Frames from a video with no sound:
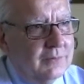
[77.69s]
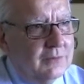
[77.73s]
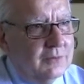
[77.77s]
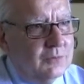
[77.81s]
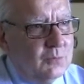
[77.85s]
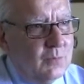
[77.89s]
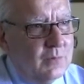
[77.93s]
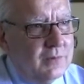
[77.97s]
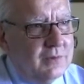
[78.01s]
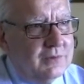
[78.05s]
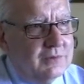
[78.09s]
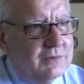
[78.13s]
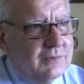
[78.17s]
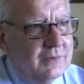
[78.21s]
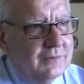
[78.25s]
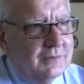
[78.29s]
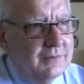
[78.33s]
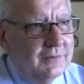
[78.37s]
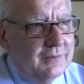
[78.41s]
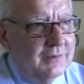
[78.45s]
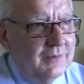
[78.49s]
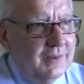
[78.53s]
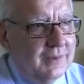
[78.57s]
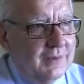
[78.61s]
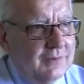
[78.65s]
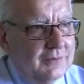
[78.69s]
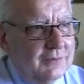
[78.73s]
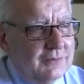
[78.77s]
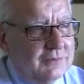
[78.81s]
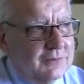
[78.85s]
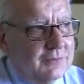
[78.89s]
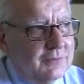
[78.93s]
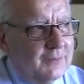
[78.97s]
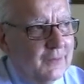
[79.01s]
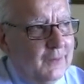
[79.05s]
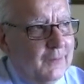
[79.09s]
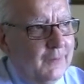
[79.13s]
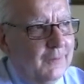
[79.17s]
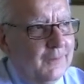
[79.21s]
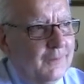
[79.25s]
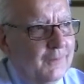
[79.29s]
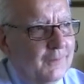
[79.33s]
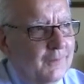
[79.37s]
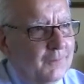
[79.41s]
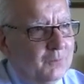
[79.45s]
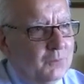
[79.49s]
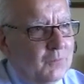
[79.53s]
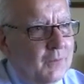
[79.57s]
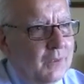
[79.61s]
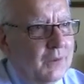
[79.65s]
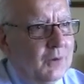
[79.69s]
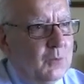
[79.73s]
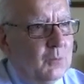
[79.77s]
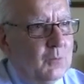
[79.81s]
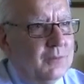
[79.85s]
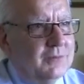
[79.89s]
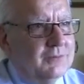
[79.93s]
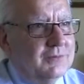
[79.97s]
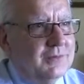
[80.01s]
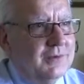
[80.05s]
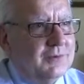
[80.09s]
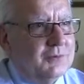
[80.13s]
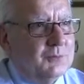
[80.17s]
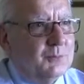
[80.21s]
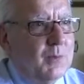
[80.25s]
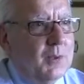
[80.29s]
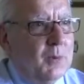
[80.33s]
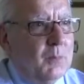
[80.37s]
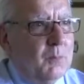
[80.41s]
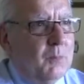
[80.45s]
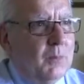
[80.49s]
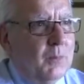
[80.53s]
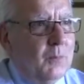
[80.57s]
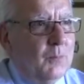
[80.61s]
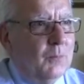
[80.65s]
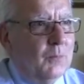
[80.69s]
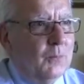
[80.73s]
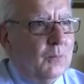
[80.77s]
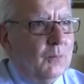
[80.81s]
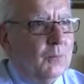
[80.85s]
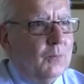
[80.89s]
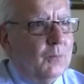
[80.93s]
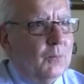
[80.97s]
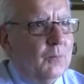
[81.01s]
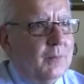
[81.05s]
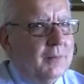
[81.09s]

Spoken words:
These were still the days in which the smart people